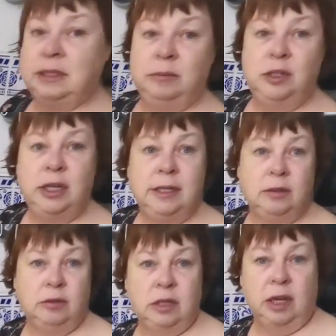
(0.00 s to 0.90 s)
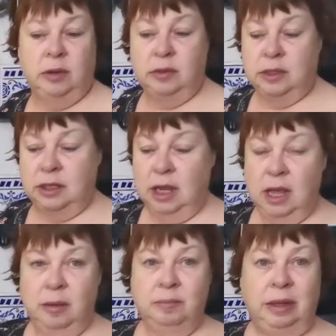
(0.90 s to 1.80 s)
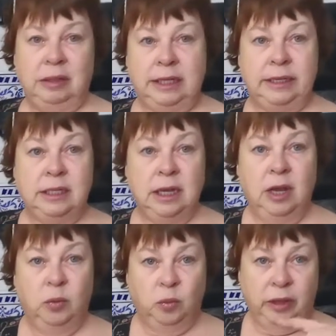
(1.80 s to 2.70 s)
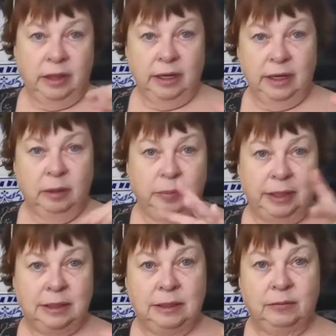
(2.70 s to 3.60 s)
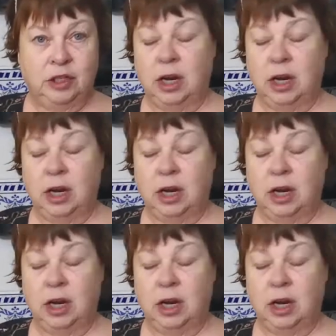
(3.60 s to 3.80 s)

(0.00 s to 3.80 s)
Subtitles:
some cheese on toast, melted, with little bits of